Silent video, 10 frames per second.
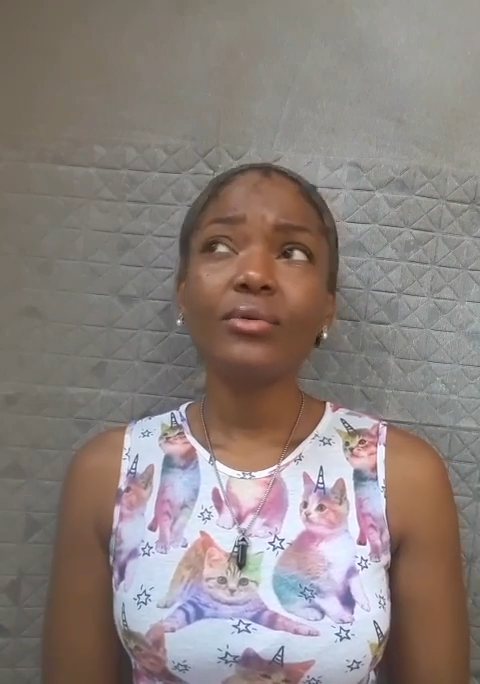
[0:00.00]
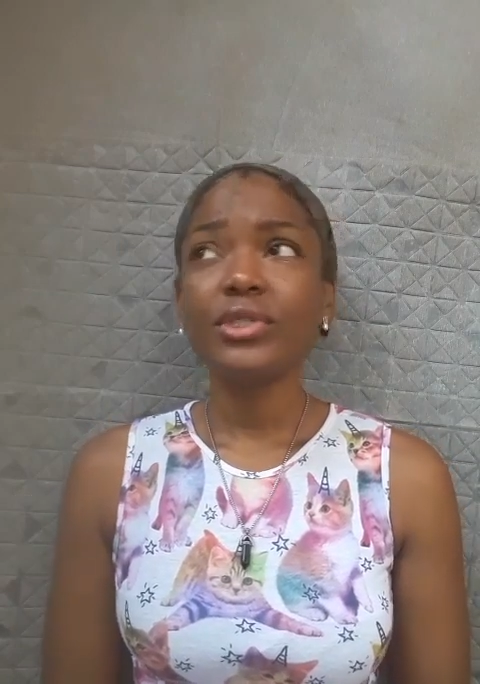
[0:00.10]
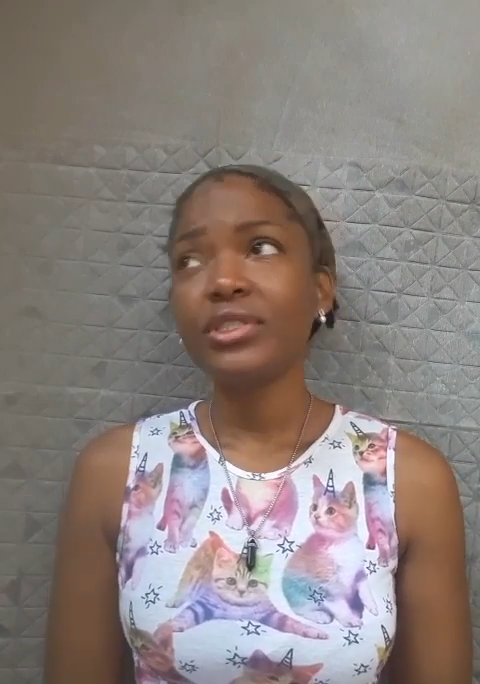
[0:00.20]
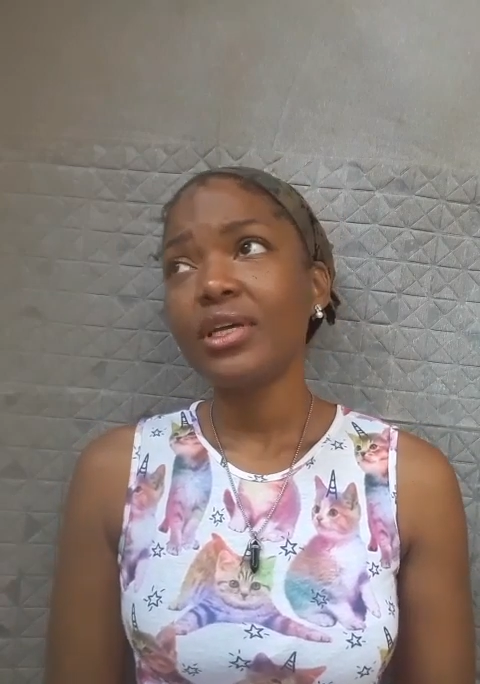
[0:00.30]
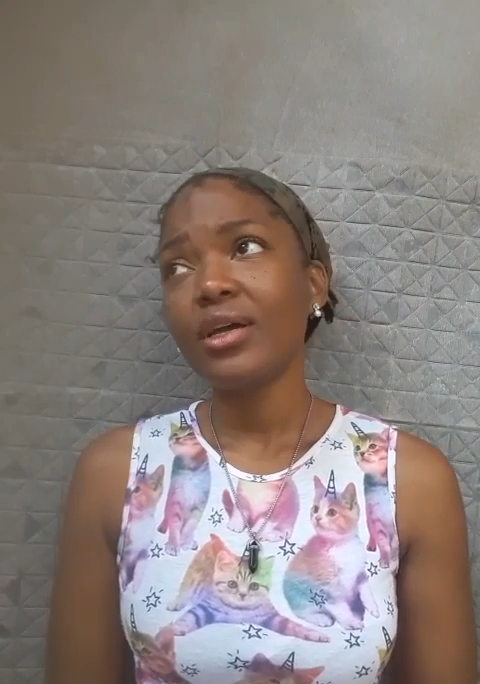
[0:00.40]
I
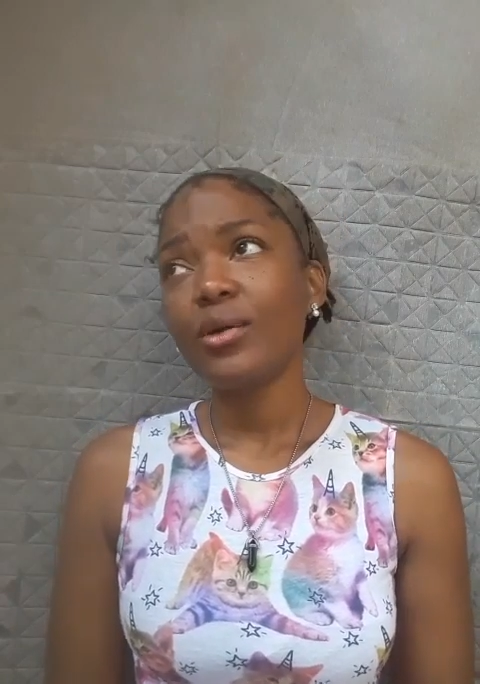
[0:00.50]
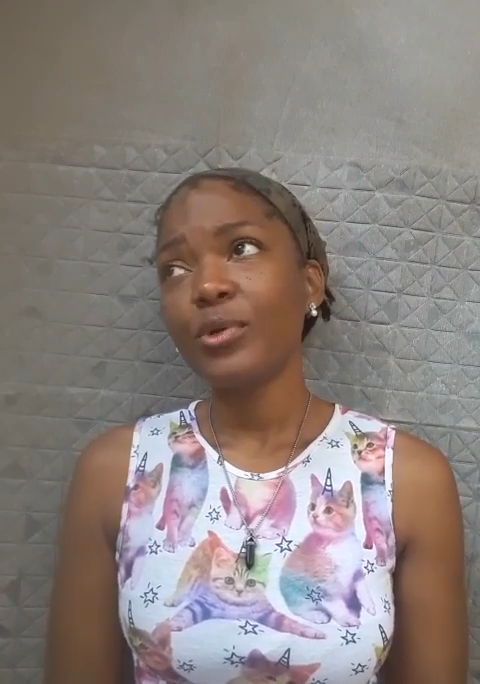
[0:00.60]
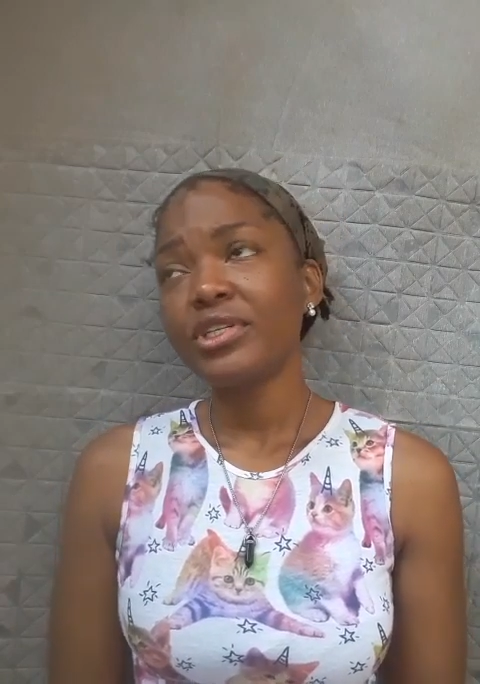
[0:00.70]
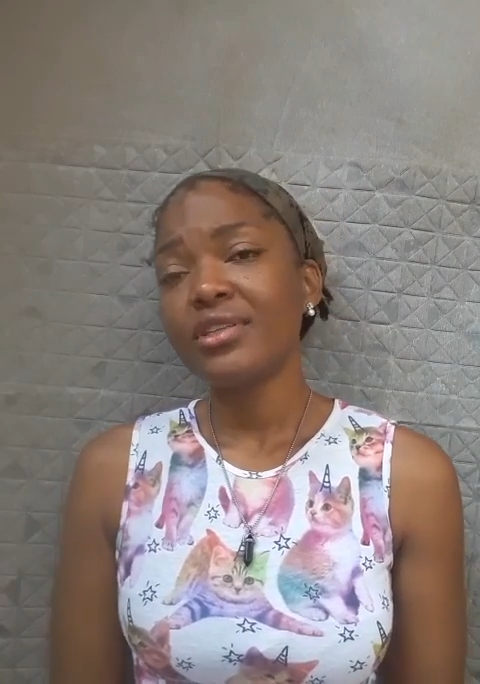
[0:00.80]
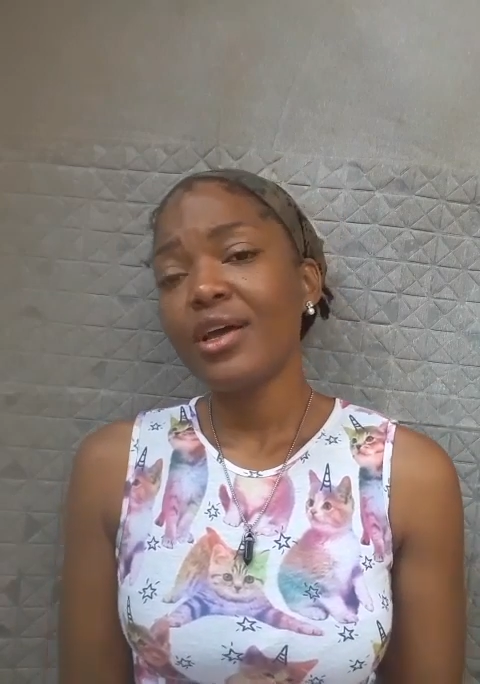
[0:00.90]
wish I, I
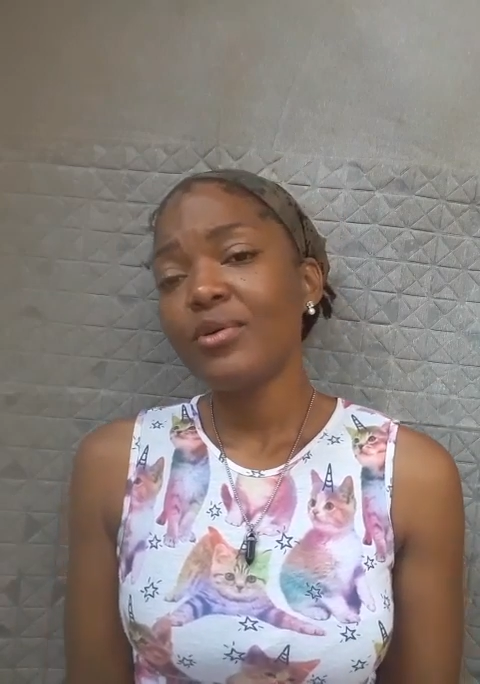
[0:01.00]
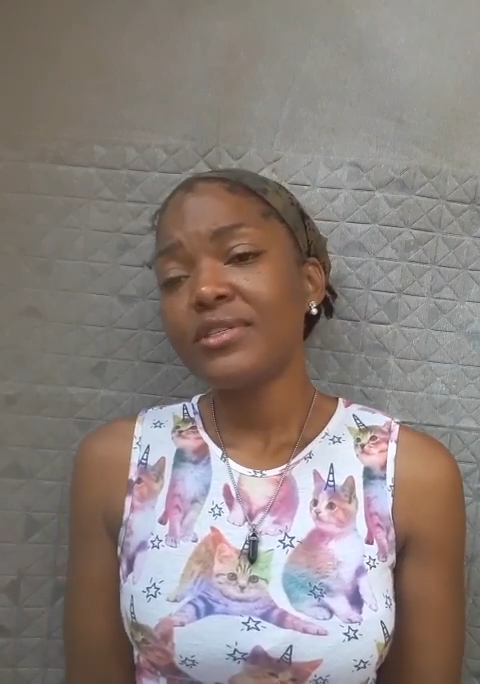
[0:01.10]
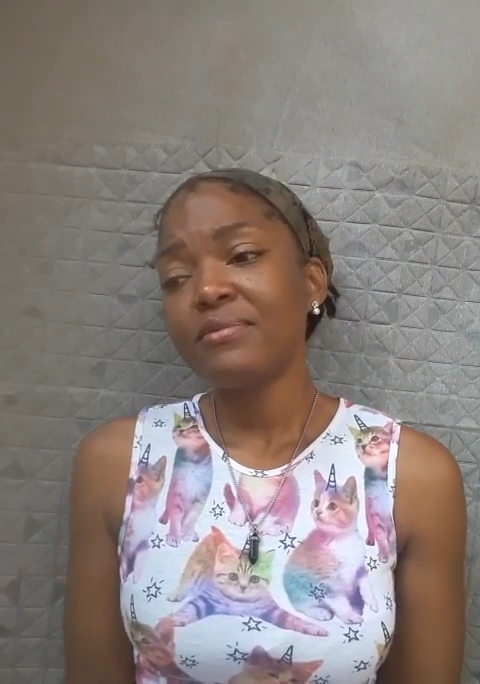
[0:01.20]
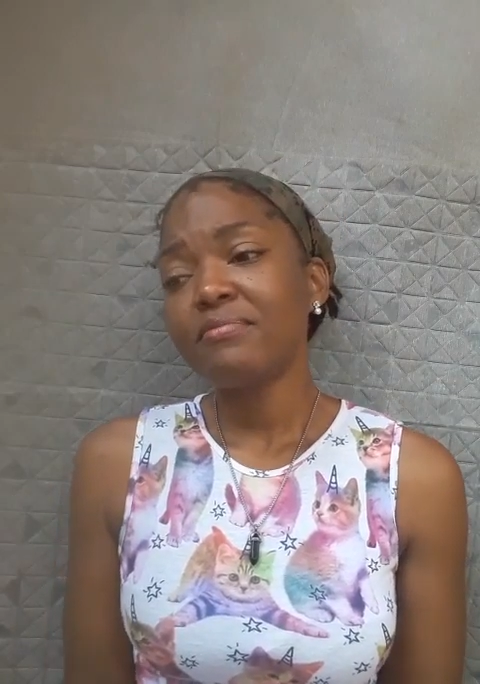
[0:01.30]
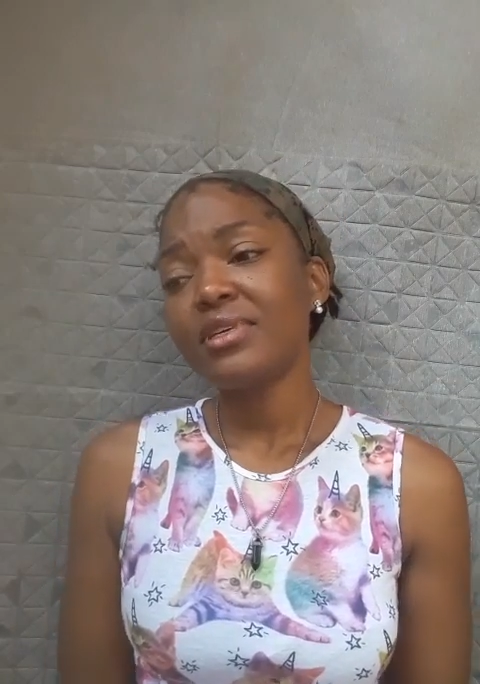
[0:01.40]
wish that
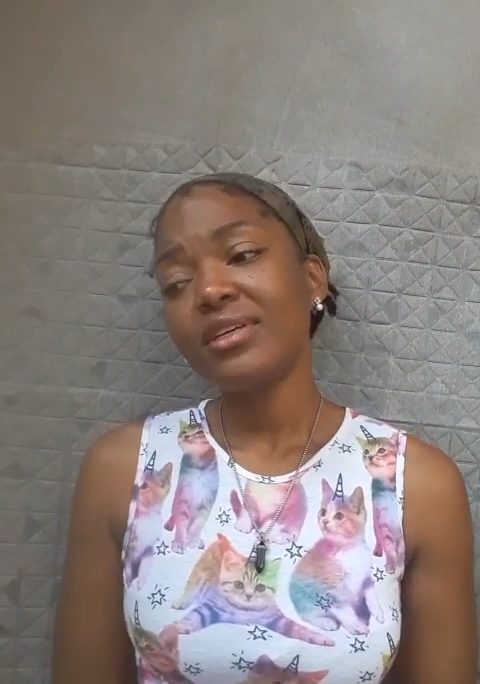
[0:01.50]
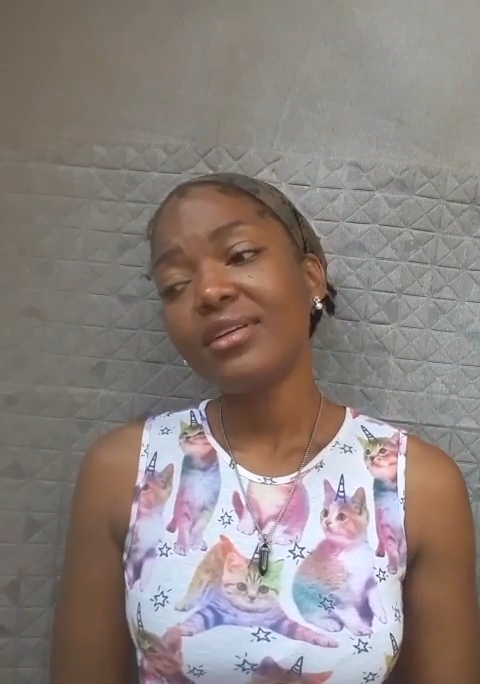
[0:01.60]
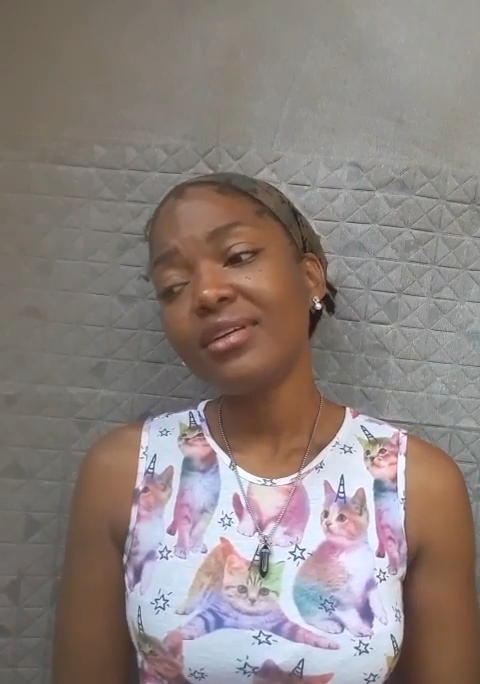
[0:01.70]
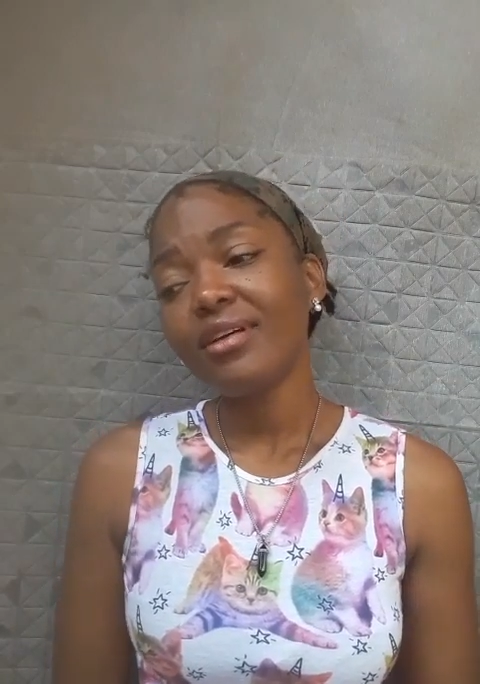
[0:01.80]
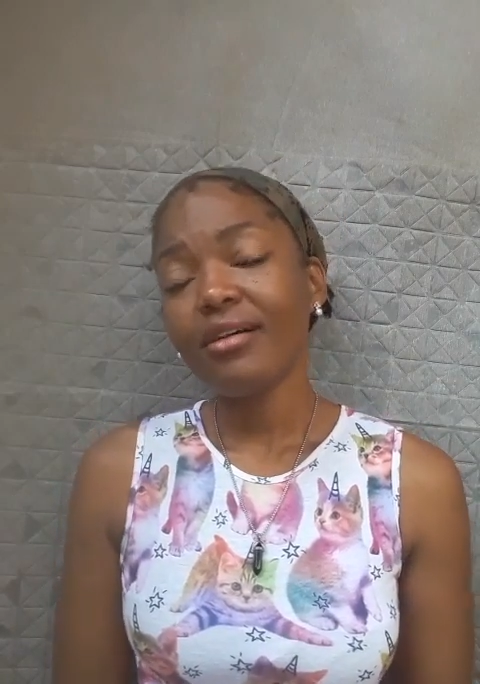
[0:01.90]
was me.